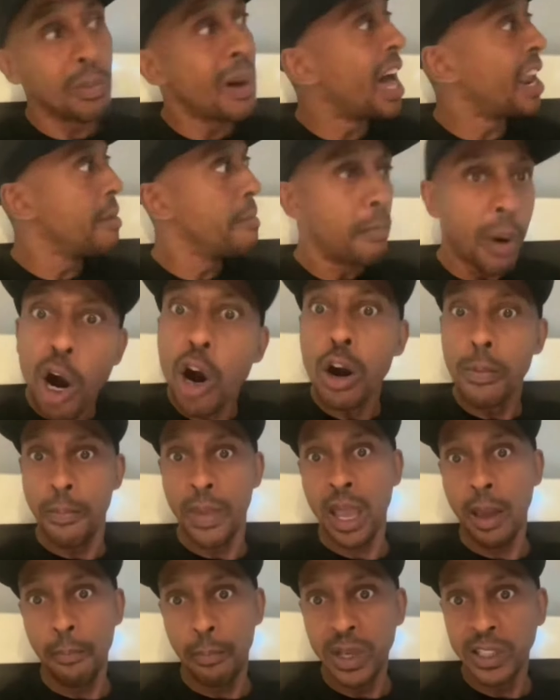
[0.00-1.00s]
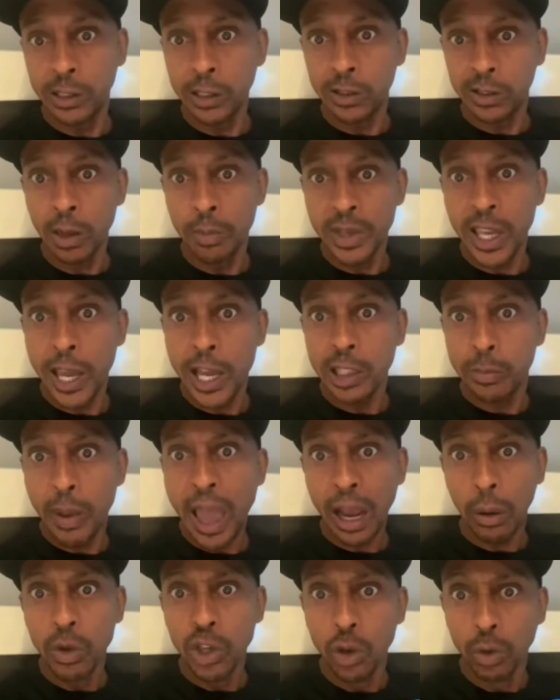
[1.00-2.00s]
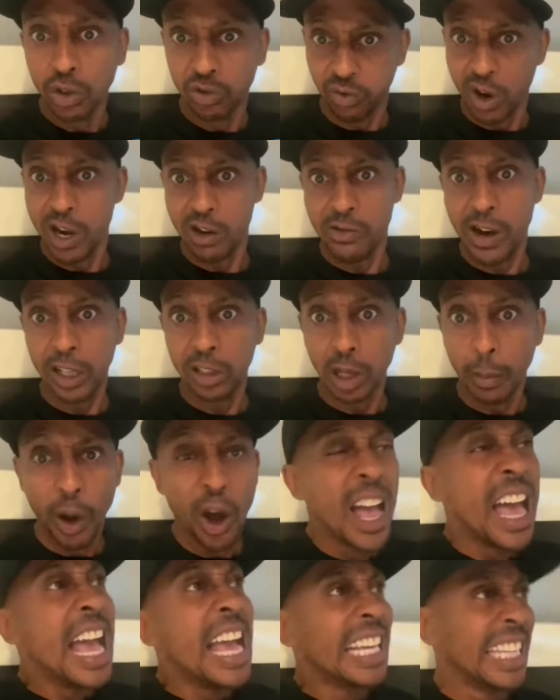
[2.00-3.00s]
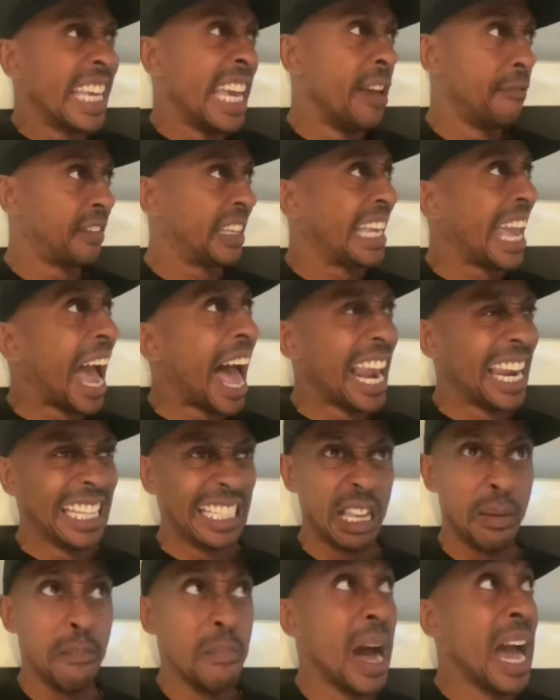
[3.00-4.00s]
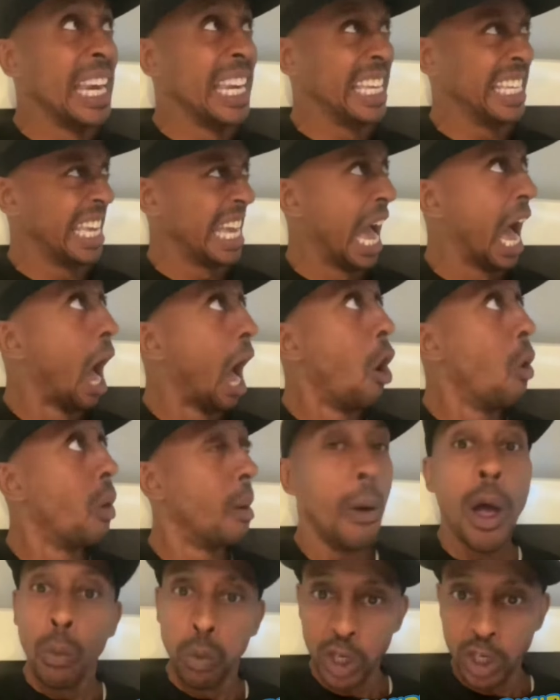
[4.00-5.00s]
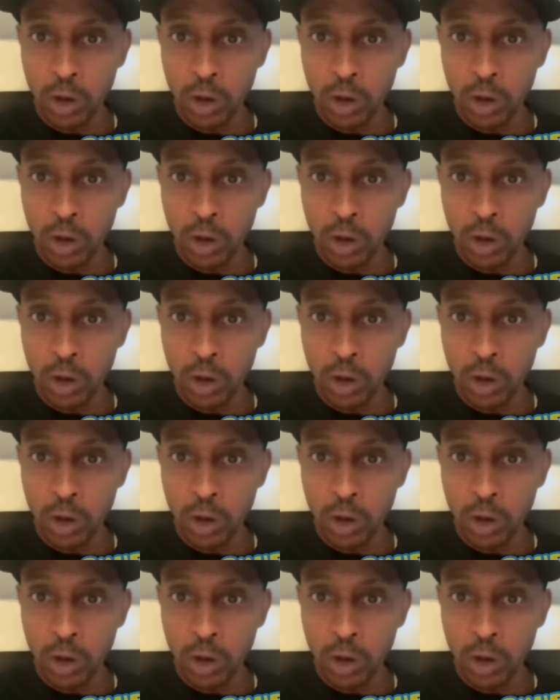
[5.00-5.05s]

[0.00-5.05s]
You was minding Birdman business some years back when you was running around talking about, give Khaled the money you owe him.